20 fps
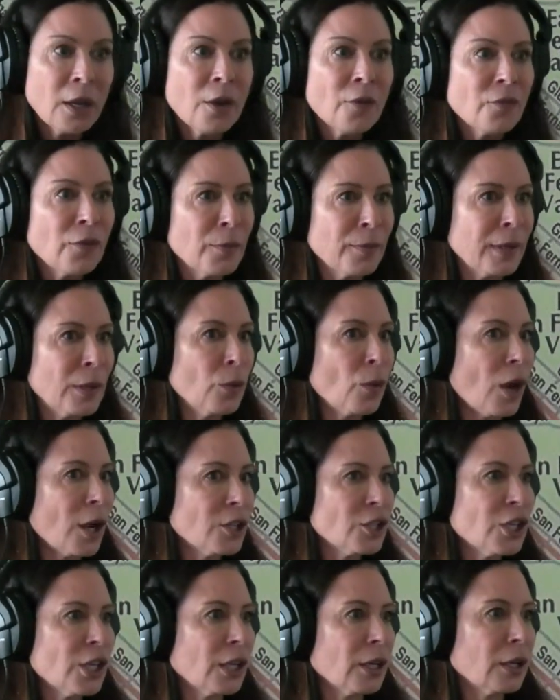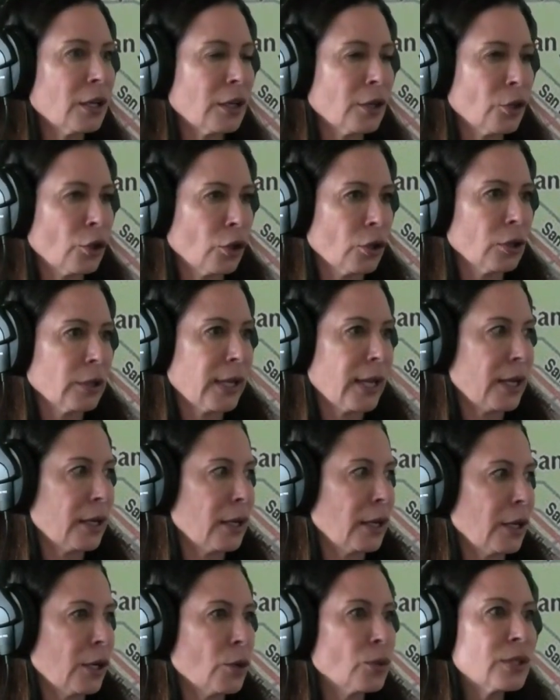For me, watching a girl
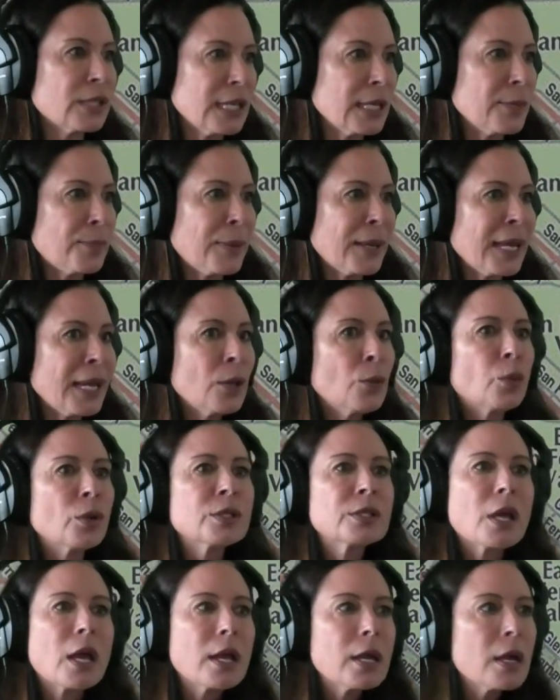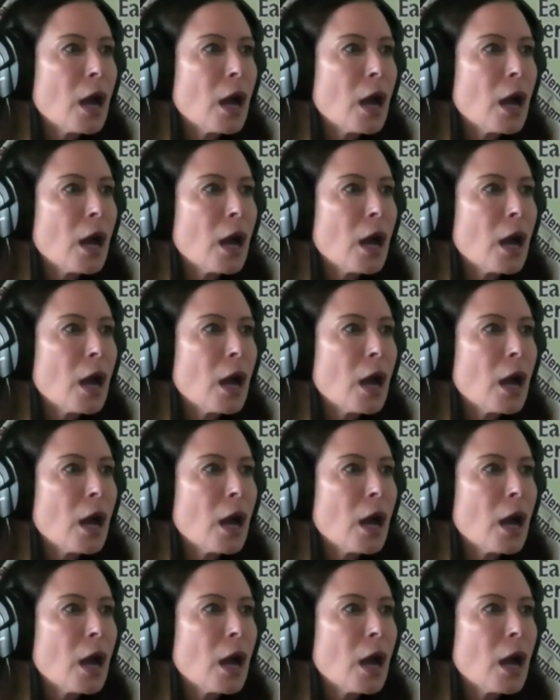get, you know, DP'd was